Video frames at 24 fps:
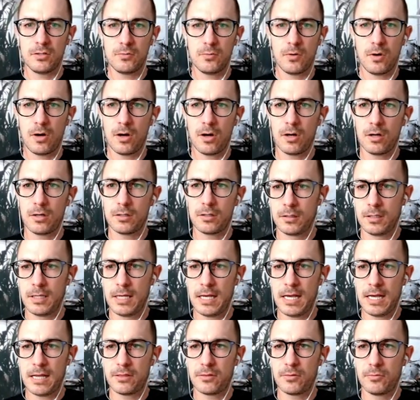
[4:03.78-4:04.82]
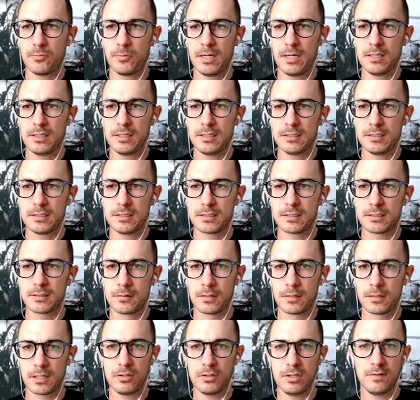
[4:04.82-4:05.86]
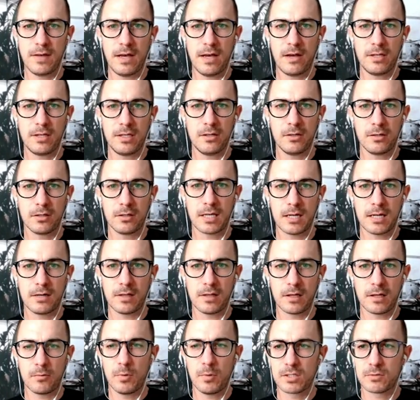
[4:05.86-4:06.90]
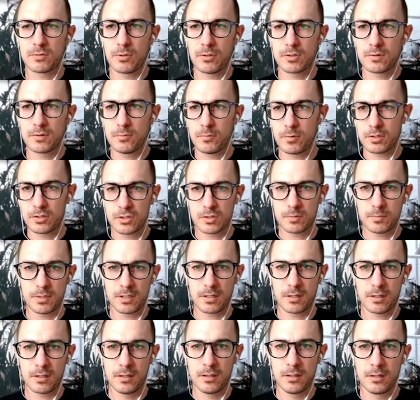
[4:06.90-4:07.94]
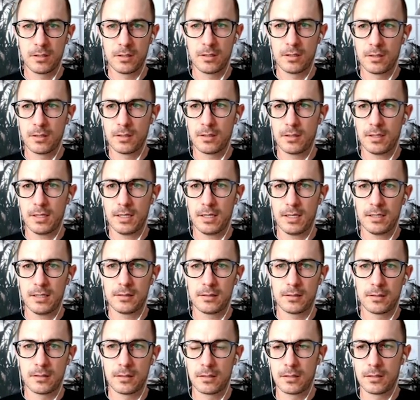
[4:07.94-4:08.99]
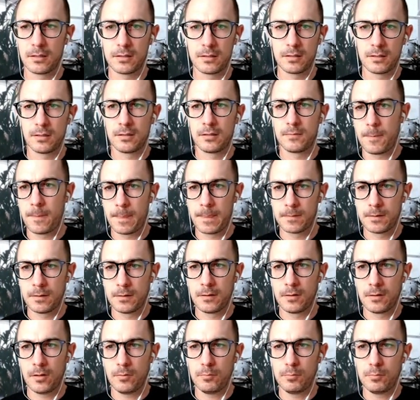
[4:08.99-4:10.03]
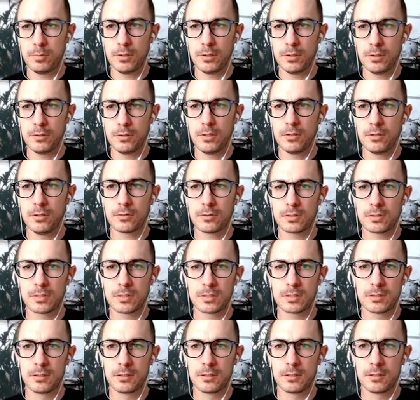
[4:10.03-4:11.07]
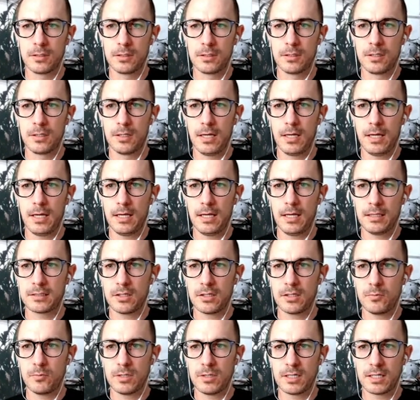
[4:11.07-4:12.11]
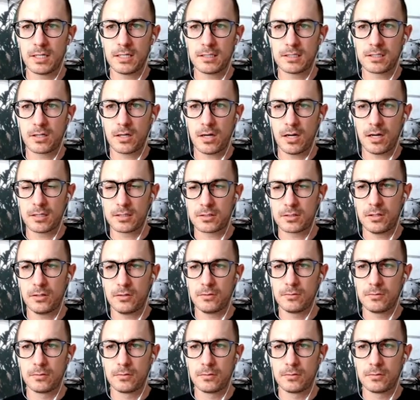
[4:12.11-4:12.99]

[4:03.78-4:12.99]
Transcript: are at the Railey's. If you live out here, kind of like West Roseville, we can just pick that. Blue Oaks. And let's say you wanted to get to Costco.